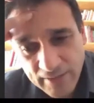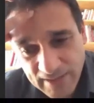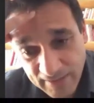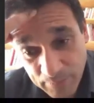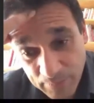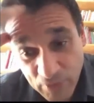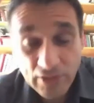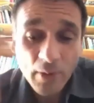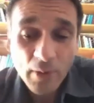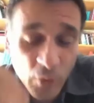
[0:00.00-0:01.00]
understand this
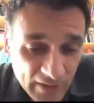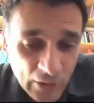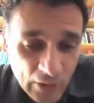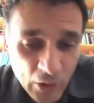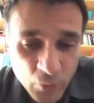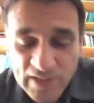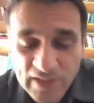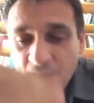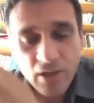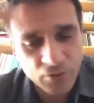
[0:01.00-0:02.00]
music. So I'm working a lot with
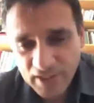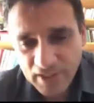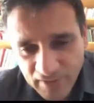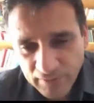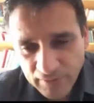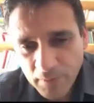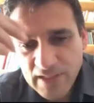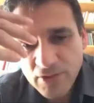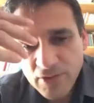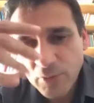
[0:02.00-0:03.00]

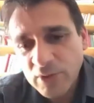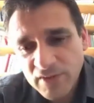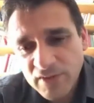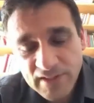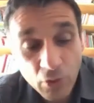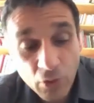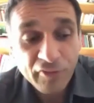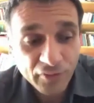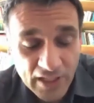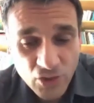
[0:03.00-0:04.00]
conservatories, some university or
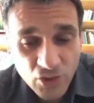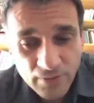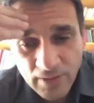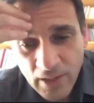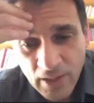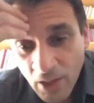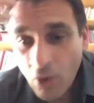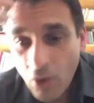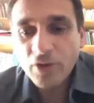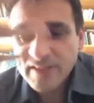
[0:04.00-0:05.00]
foundation,
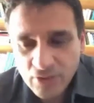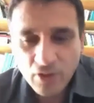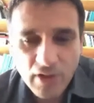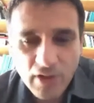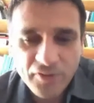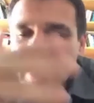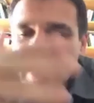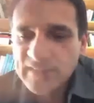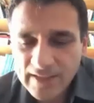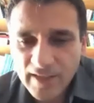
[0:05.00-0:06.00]
or discography and
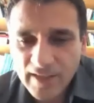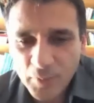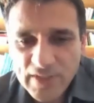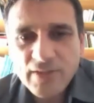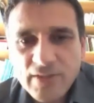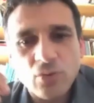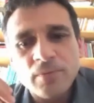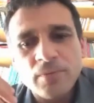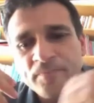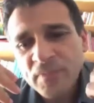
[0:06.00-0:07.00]
interprets to
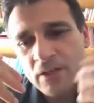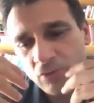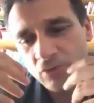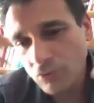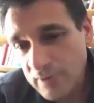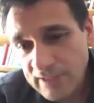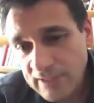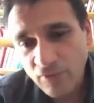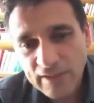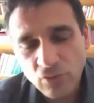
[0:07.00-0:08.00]
really
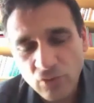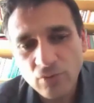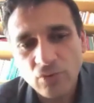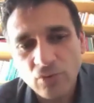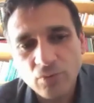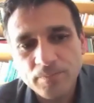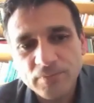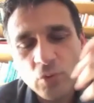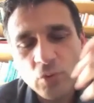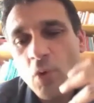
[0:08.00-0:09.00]
try to
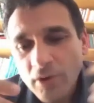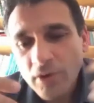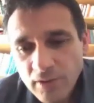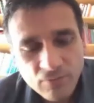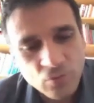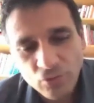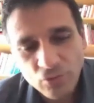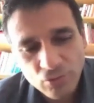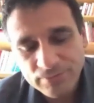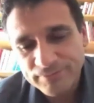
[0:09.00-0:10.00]
work,
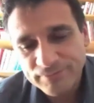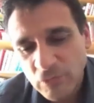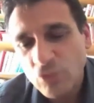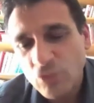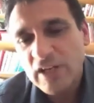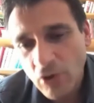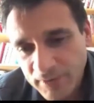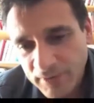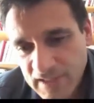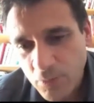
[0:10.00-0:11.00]
to record
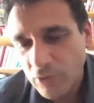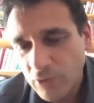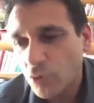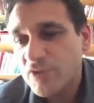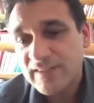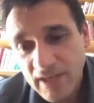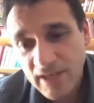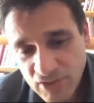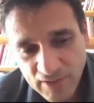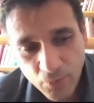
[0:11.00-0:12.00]
this work, to
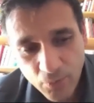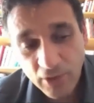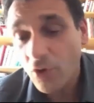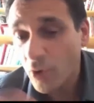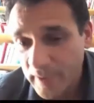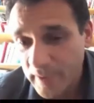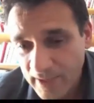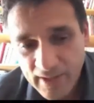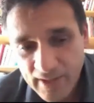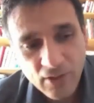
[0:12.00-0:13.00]
stage this work,
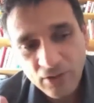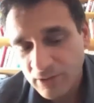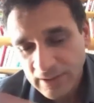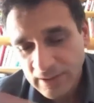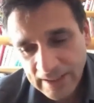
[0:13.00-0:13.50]
opera, or